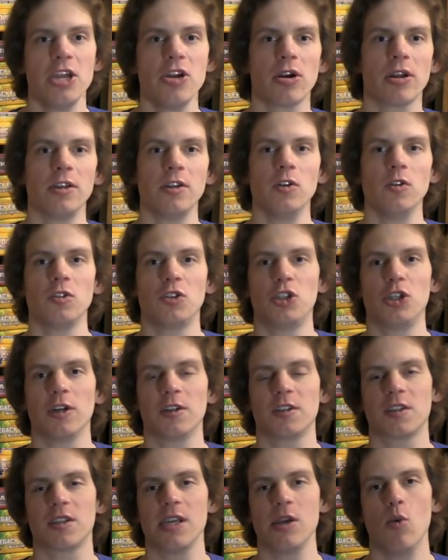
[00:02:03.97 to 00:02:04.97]
you can use
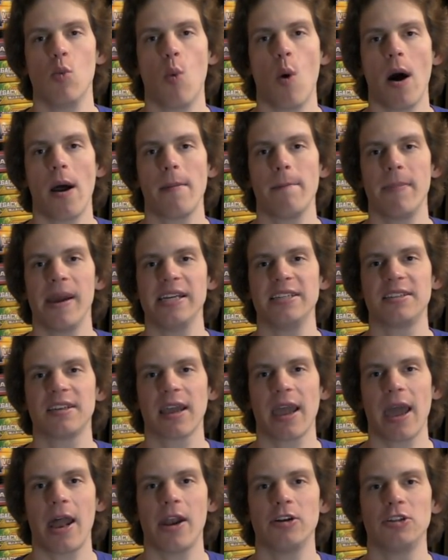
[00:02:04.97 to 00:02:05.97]
just the one
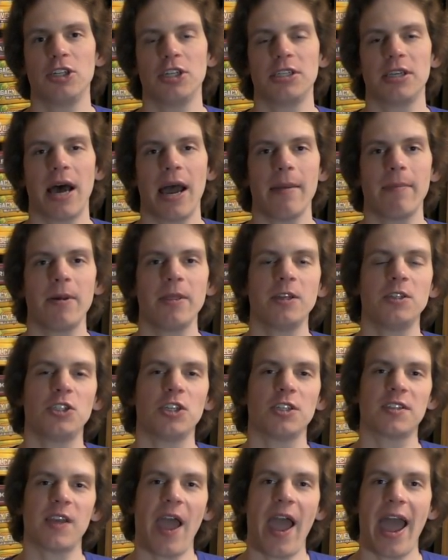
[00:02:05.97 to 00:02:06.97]
basic energy type and then
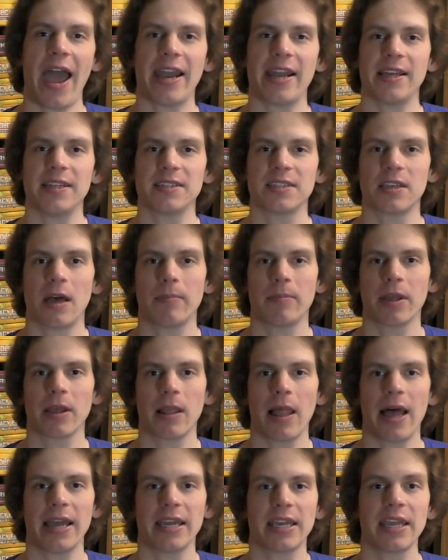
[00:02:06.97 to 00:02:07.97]
just add in something
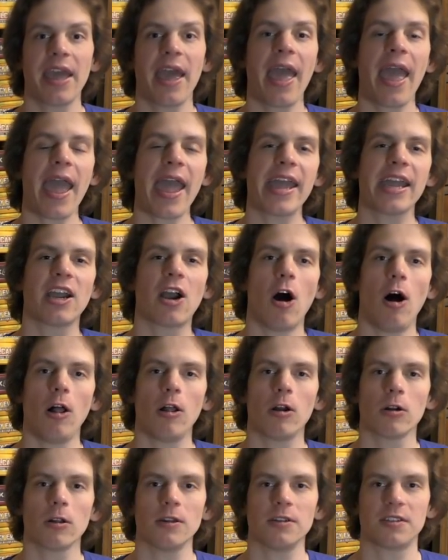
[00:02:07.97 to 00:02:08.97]
like a
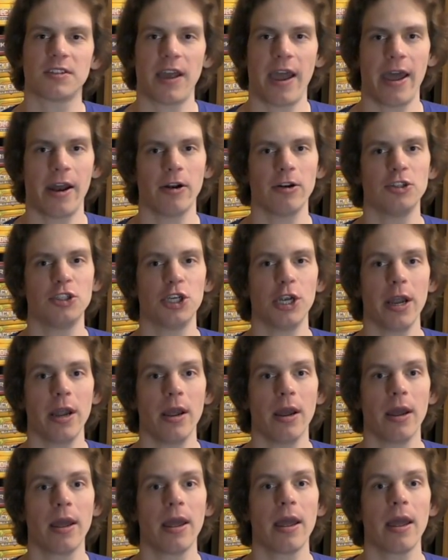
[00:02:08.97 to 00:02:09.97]
colorless
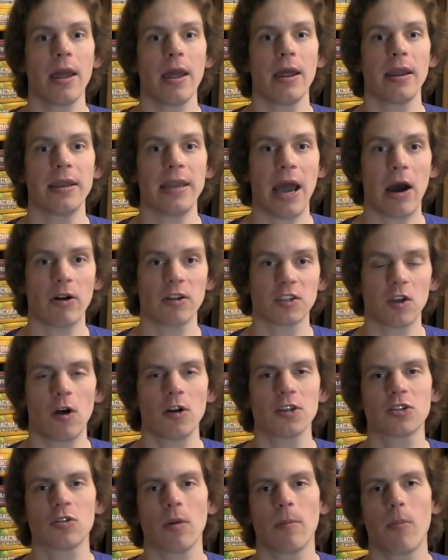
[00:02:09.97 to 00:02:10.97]
energy. Now it's
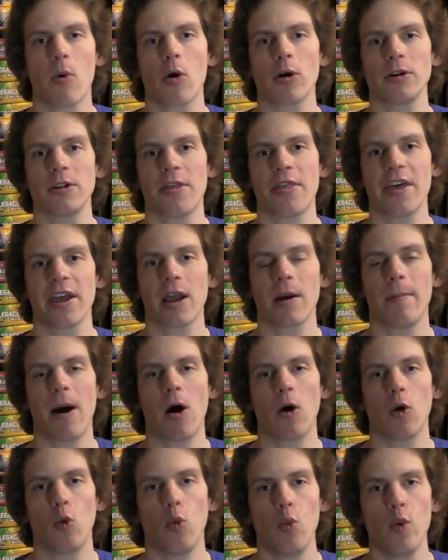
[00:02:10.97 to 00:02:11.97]
also important to think
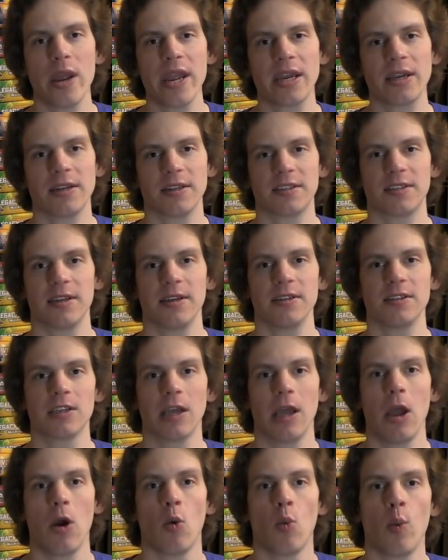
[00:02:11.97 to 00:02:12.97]
about
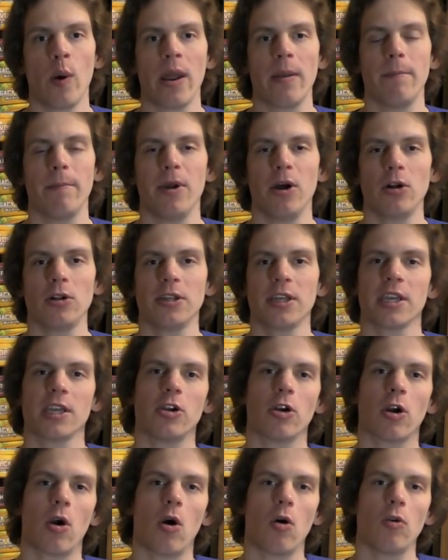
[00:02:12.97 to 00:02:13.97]
weaknesses when building
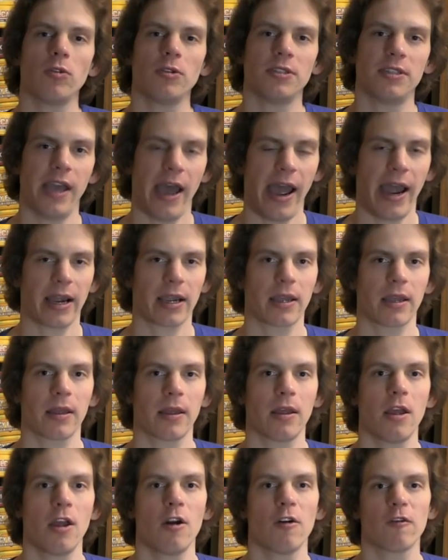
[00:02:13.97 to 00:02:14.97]
your own deck.
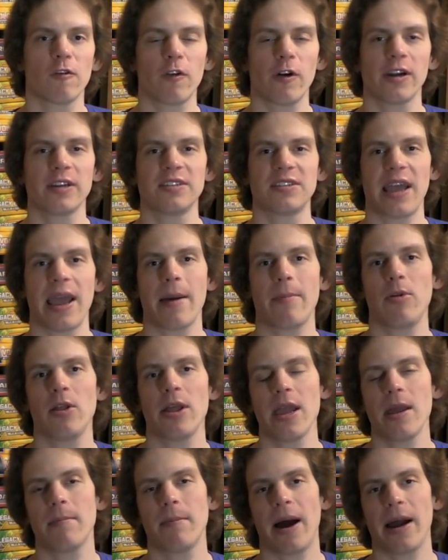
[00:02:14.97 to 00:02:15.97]
For example,
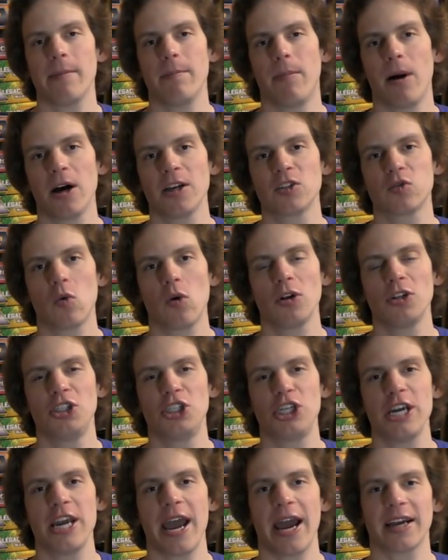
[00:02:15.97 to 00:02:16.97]
in my Buzzwole
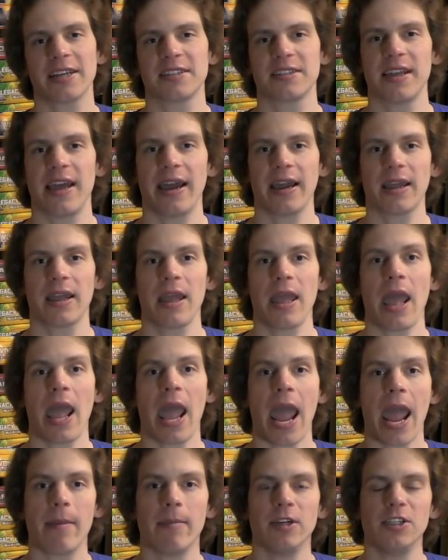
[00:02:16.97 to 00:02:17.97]
GX deck,
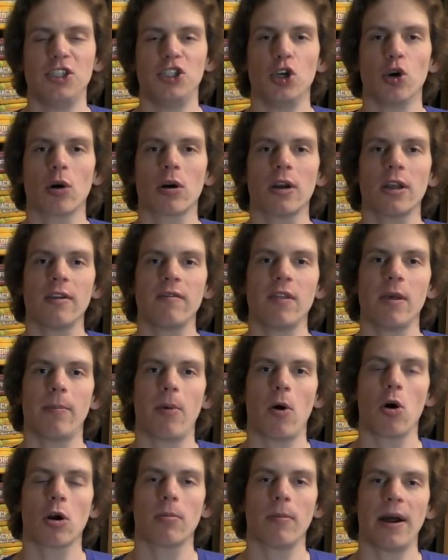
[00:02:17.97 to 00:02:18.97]
a majority of the
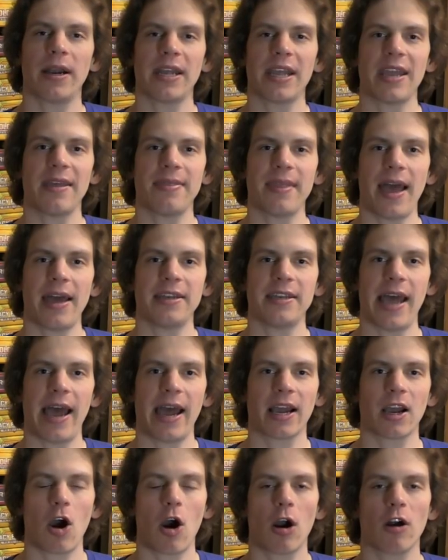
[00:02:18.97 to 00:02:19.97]
Pokemon in that
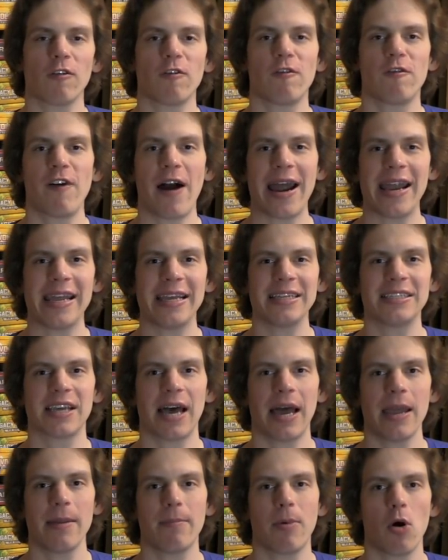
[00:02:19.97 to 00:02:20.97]
deck are fighting
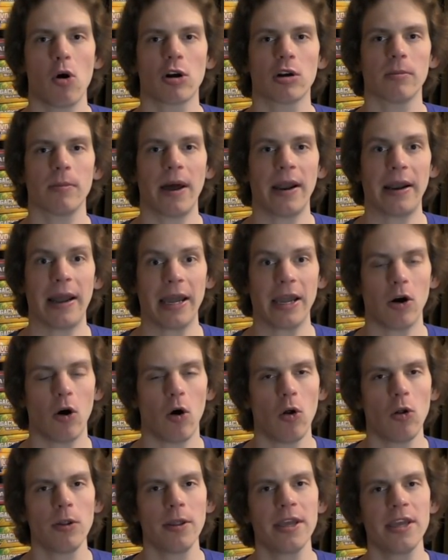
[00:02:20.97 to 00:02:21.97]
type Pokemon, and I
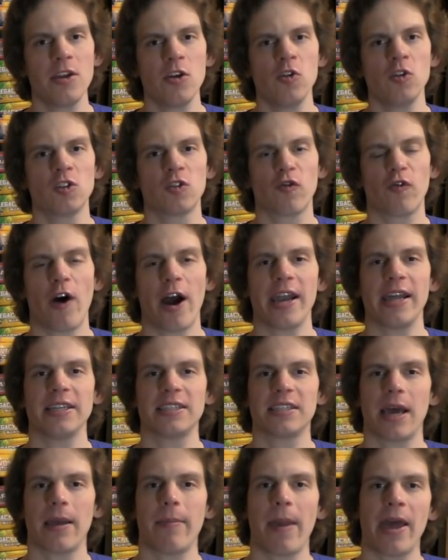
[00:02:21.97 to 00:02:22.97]
only use fighting
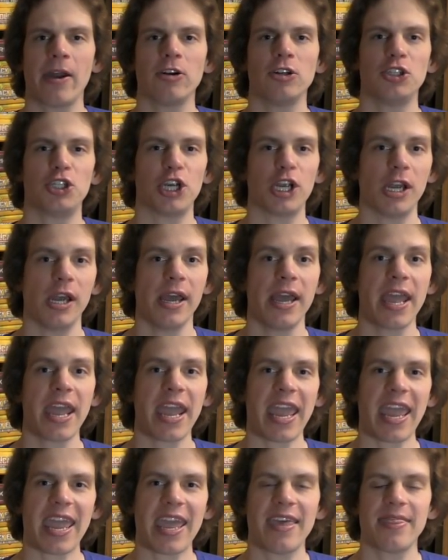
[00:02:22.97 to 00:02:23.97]
type energy
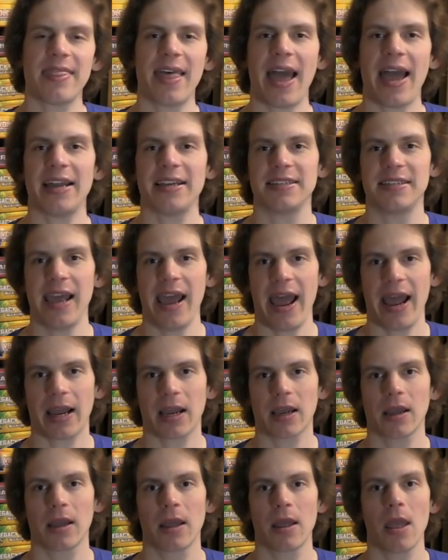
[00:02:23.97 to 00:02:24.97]
in that
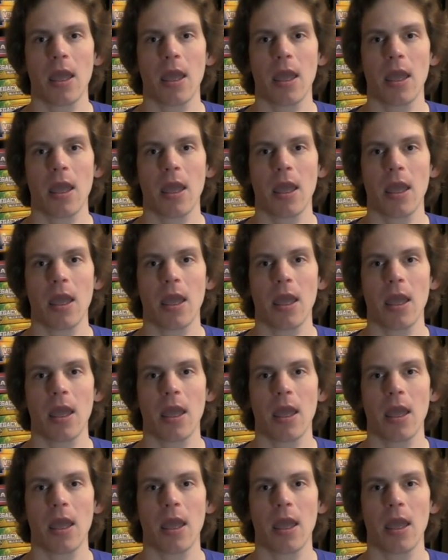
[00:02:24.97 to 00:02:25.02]
deck.